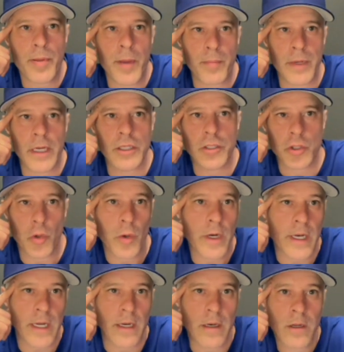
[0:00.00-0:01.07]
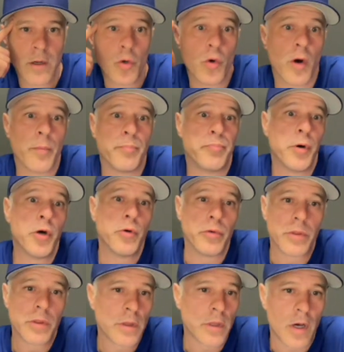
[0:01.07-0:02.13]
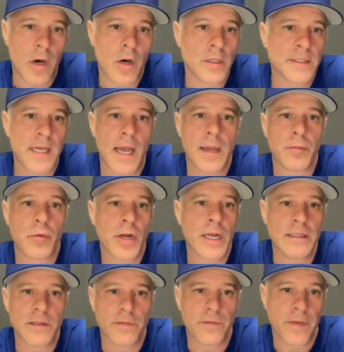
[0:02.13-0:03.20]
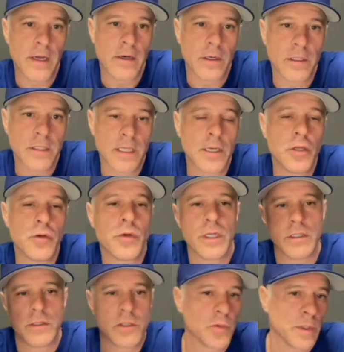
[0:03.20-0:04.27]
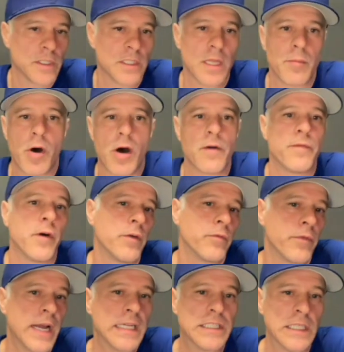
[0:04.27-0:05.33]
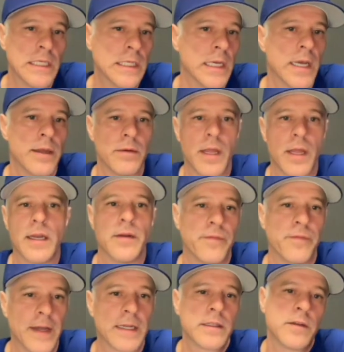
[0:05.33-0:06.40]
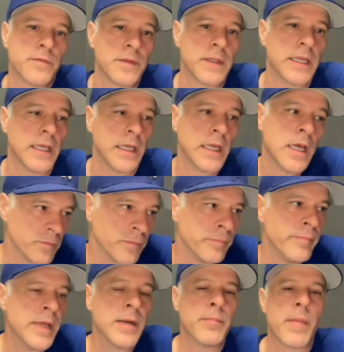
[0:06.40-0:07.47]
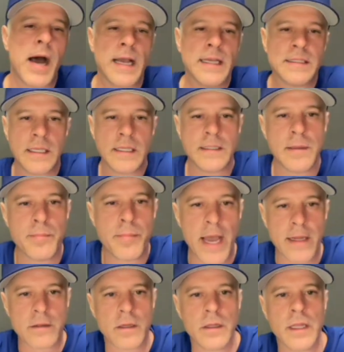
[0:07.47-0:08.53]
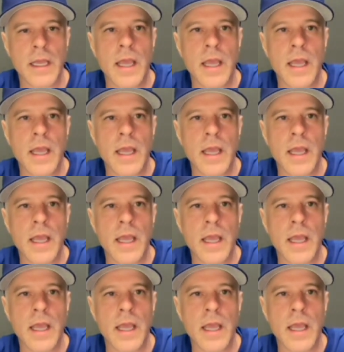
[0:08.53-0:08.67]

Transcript: Pippen and Jordan, who are both all-time great defenders, and you could switch them off on Reggie and effectively minimize his impact on the